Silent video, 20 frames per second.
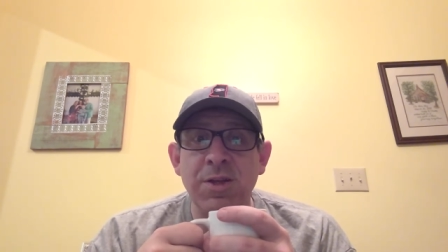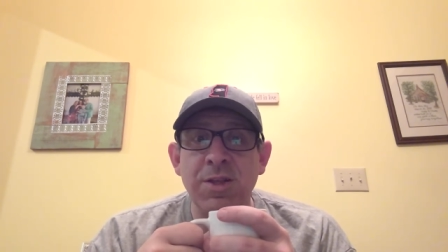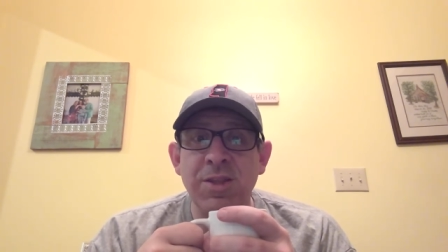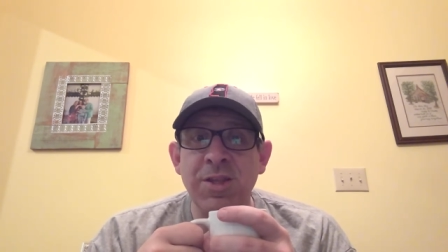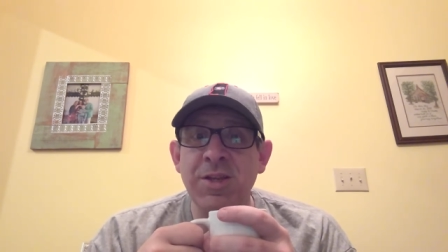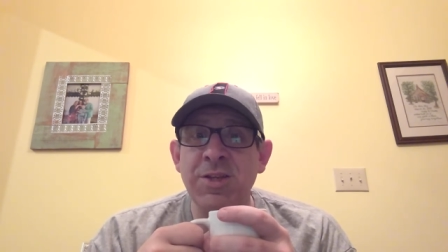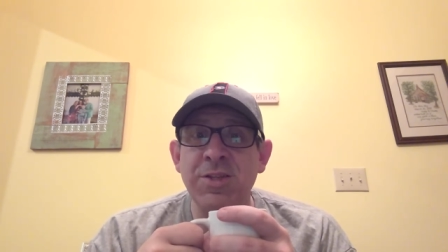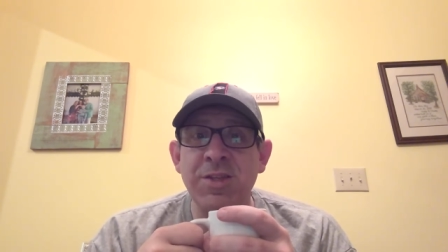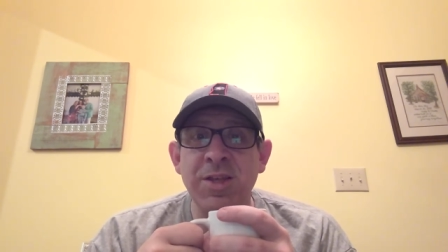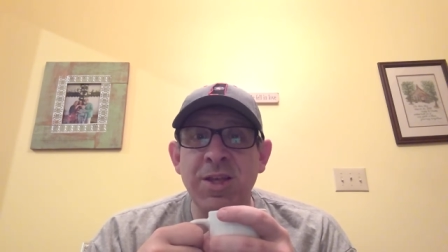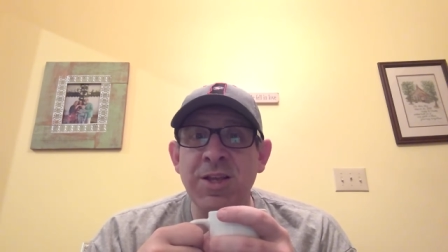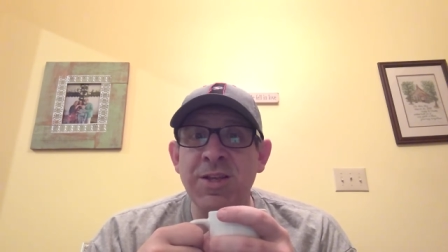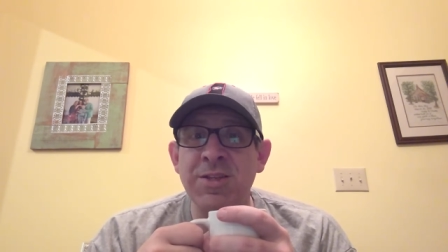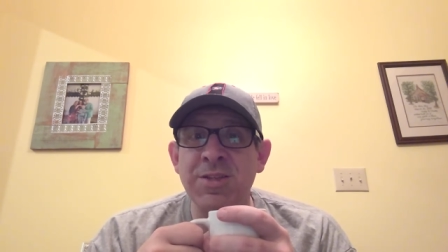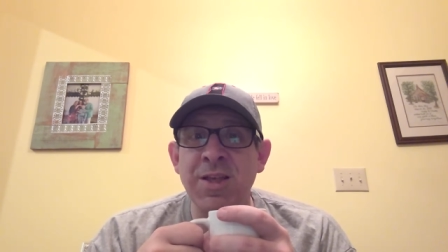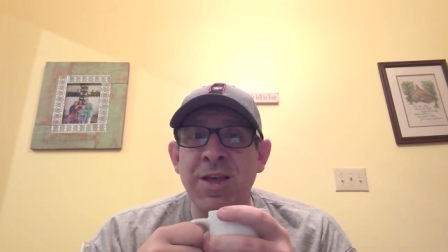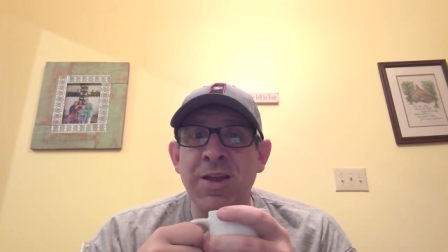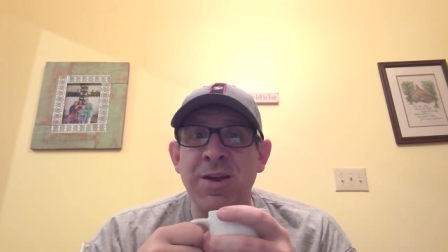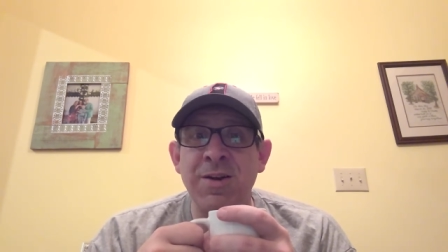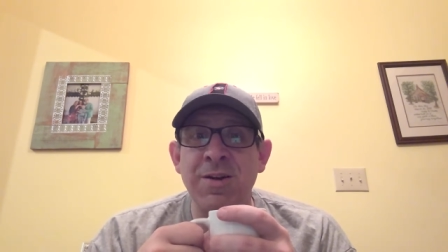These things
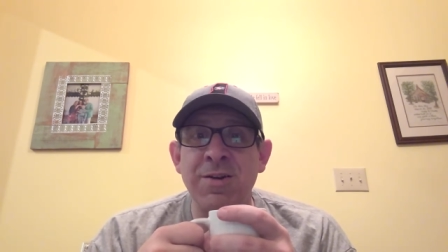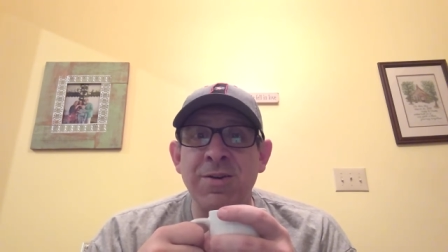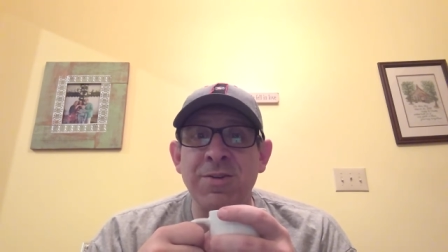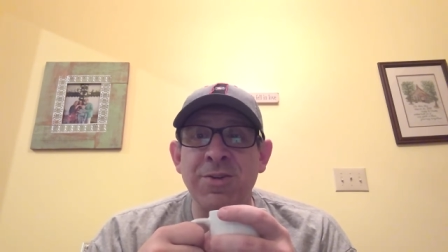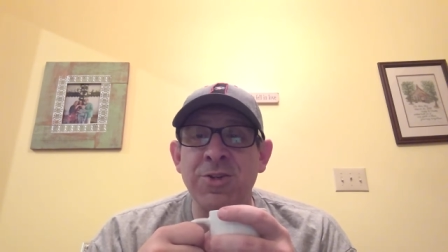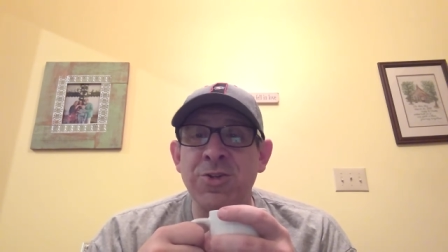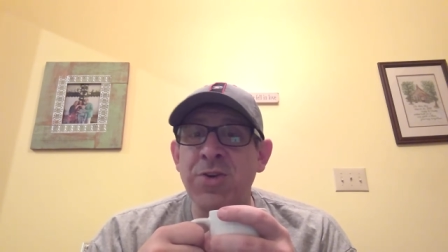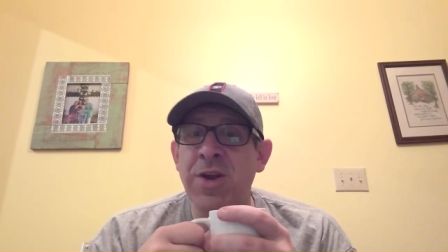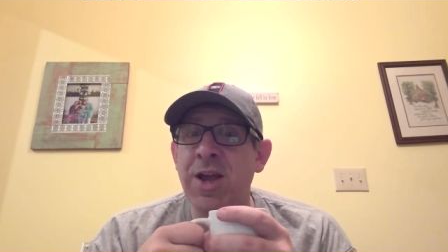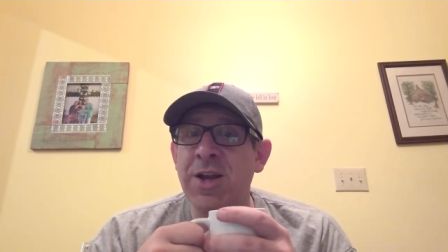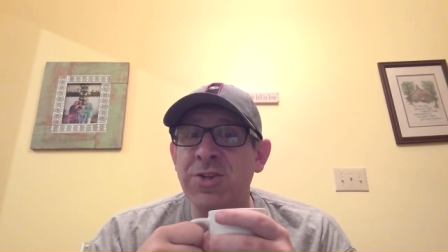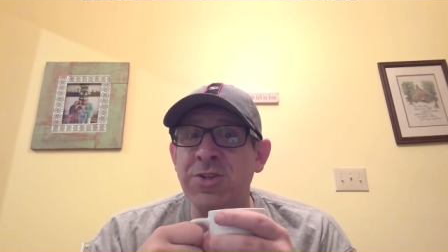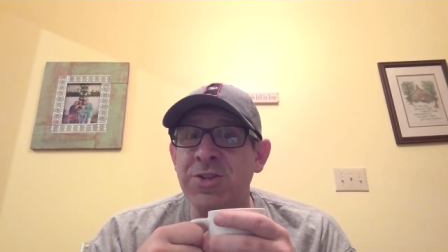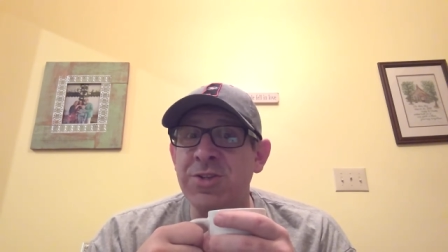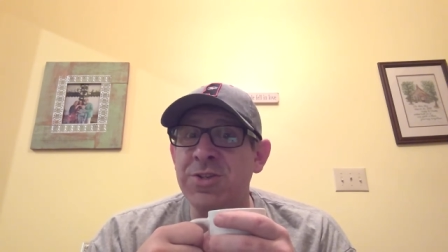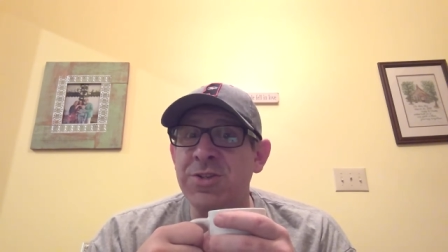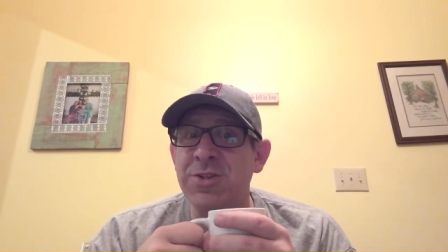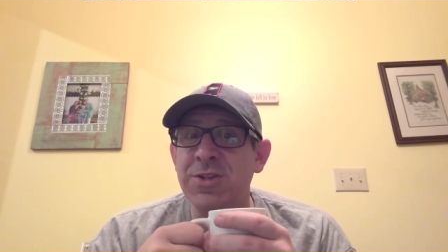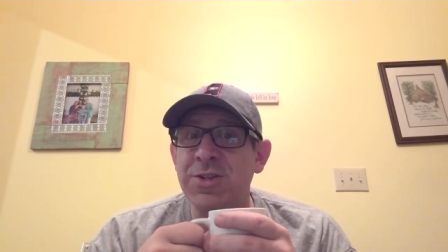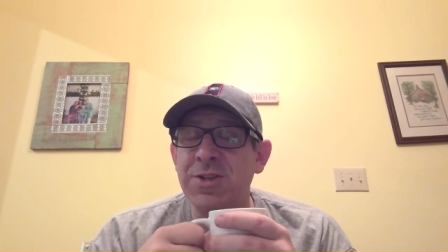that are
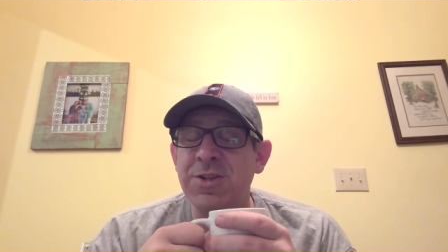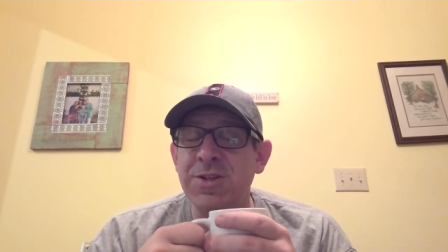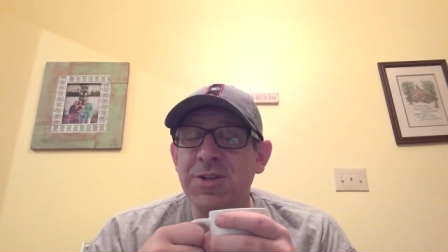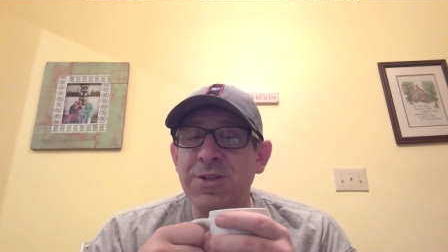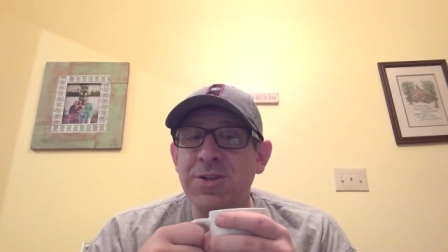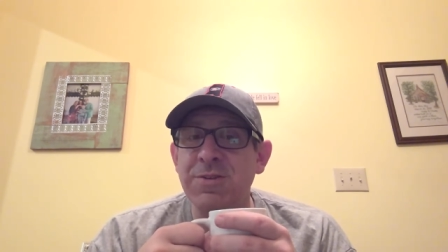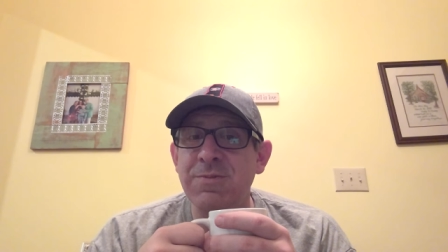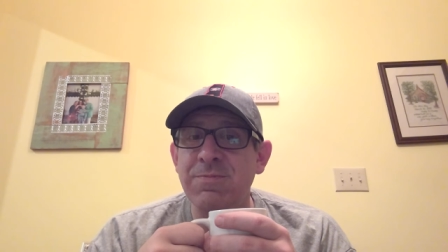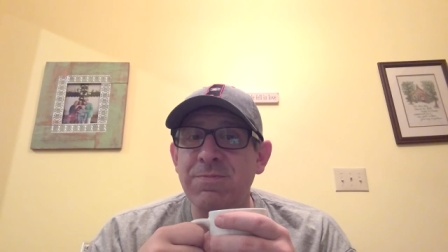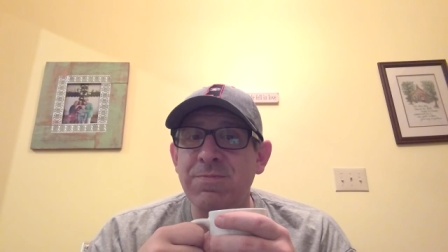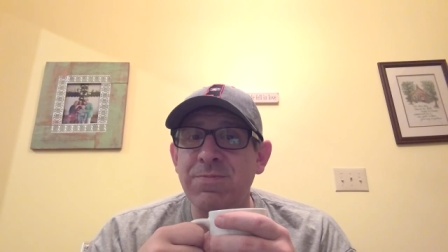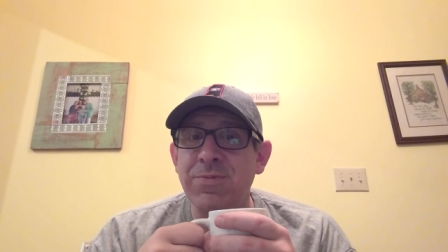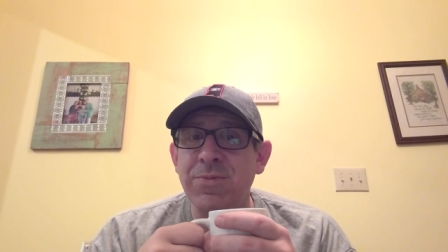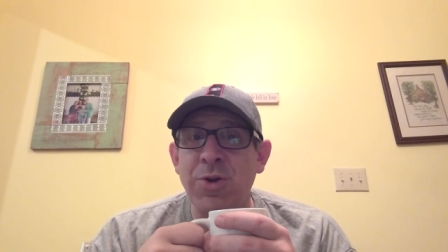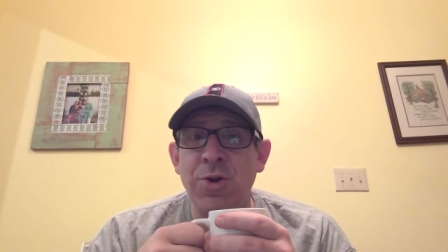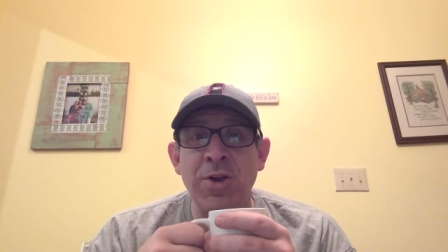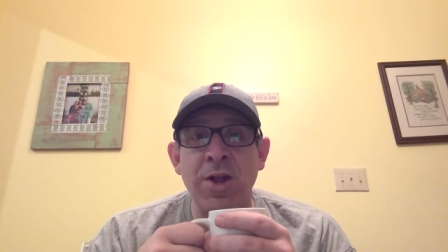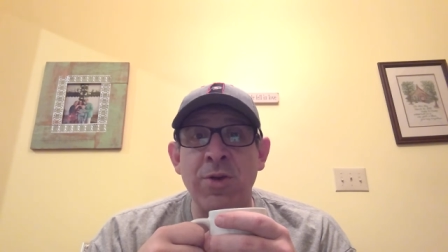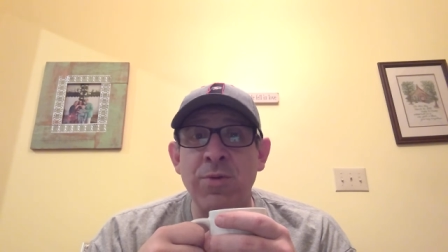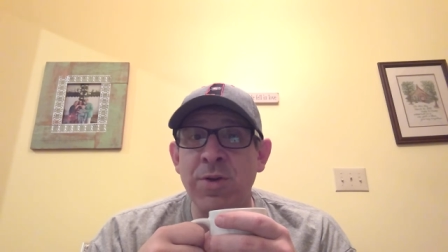distractions
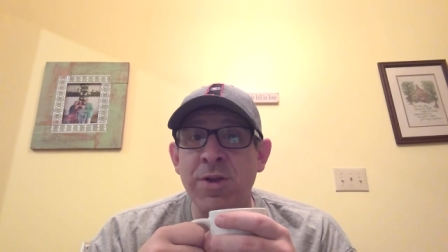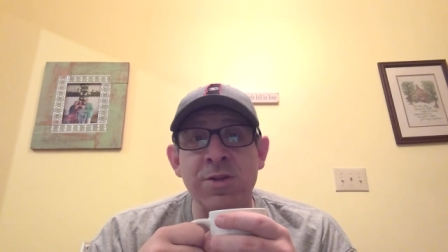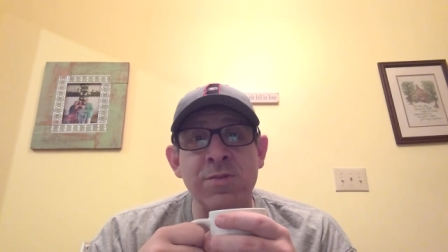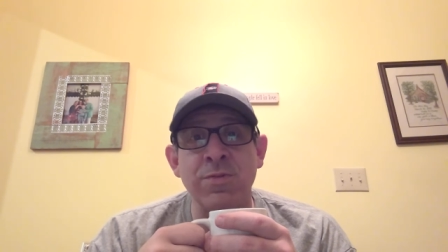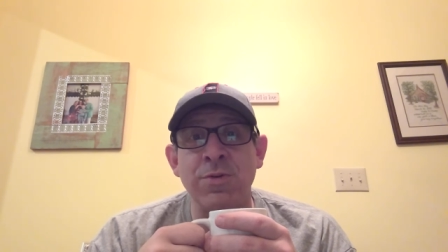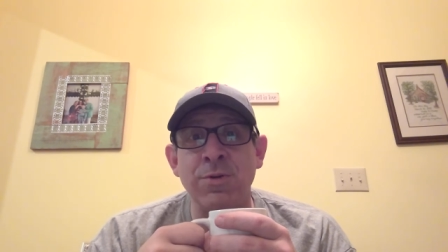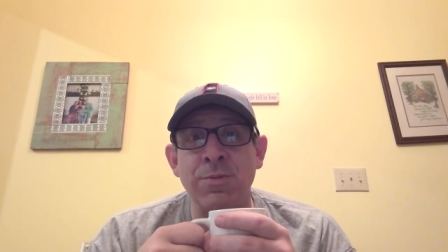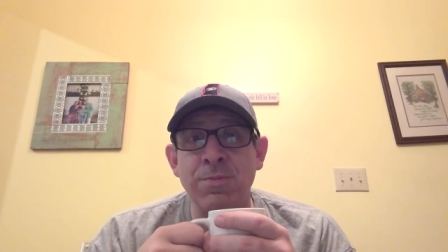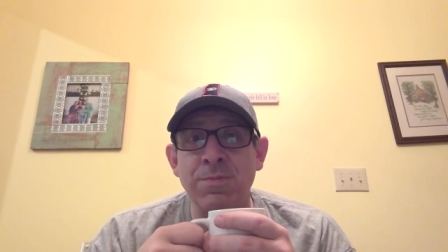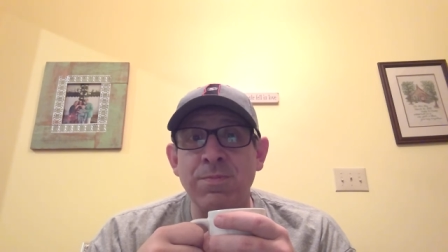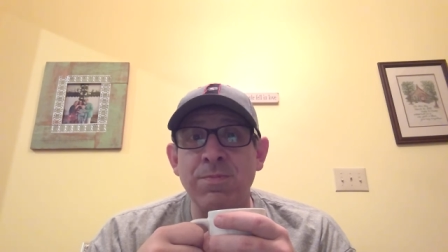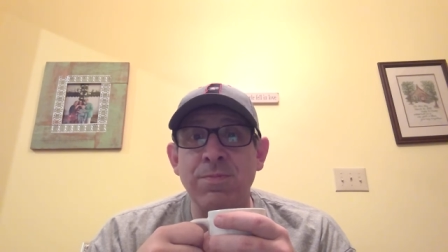are not restful,